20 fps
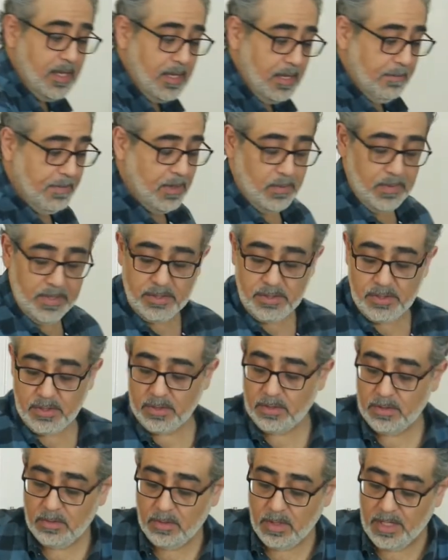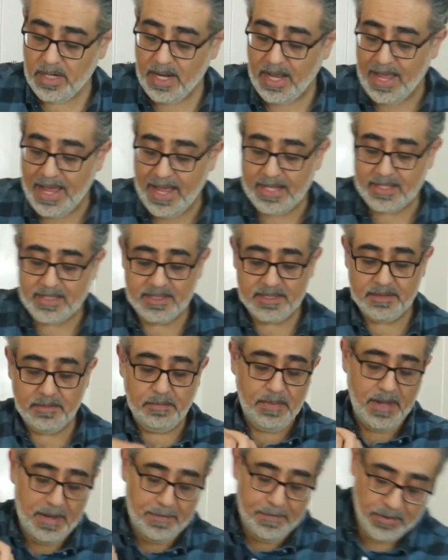but we do want to add some
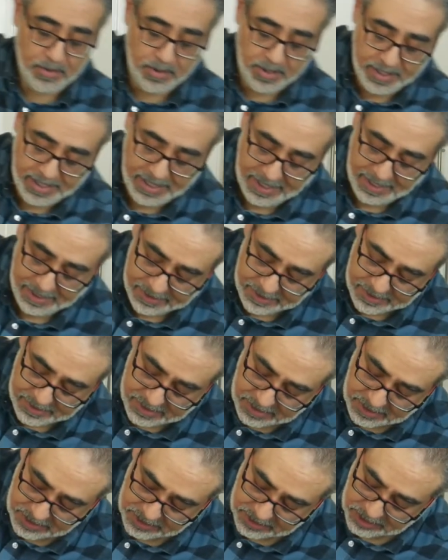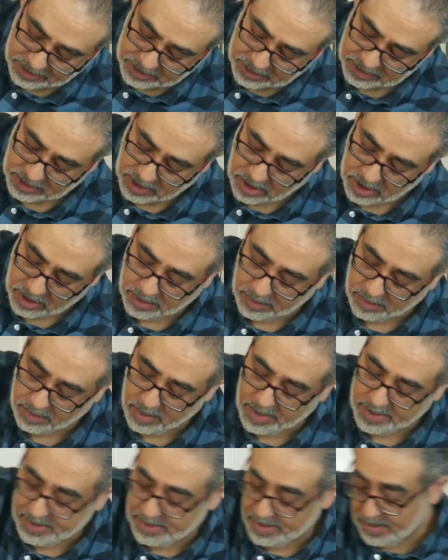pepper on here. So start
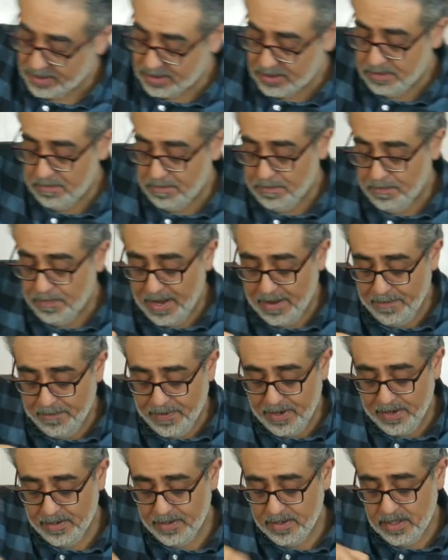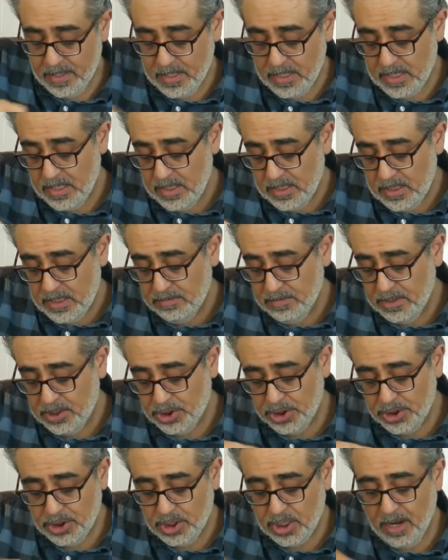grinding some pepper, as
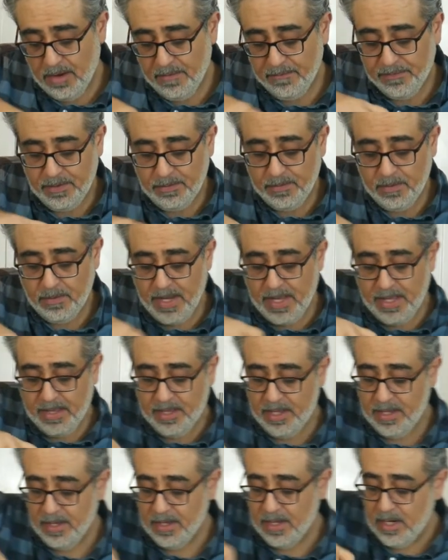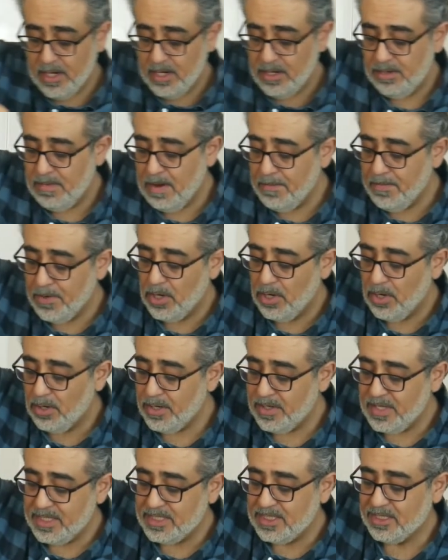much as you're comfortable with. Remember, a lot
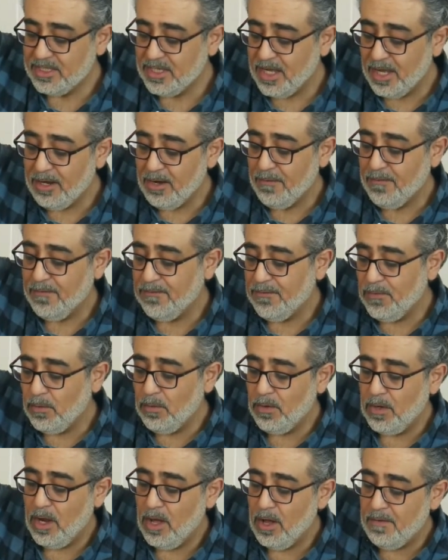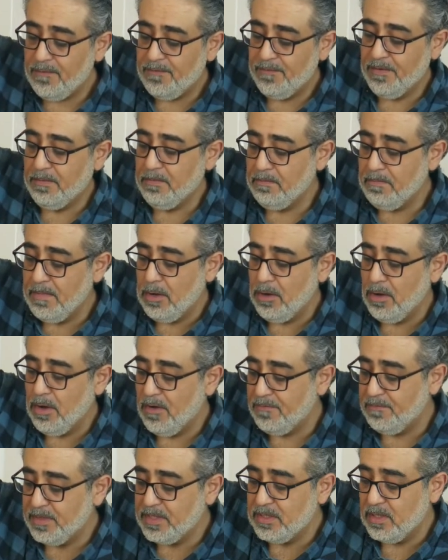of this is going to fall off and melt
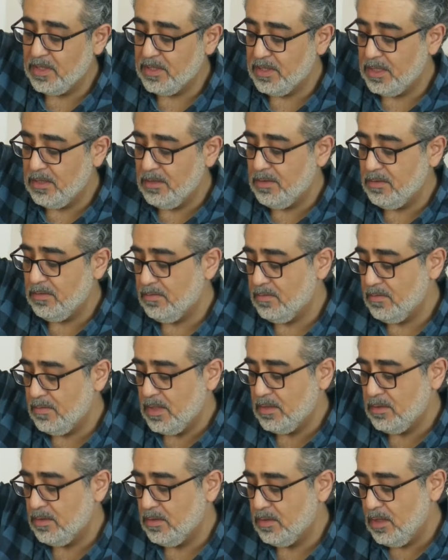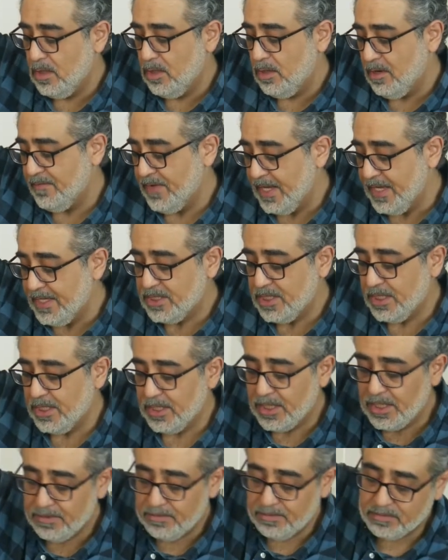off, but a lot of it is
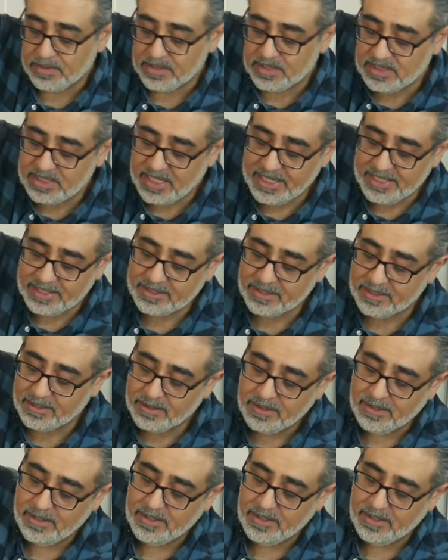going to season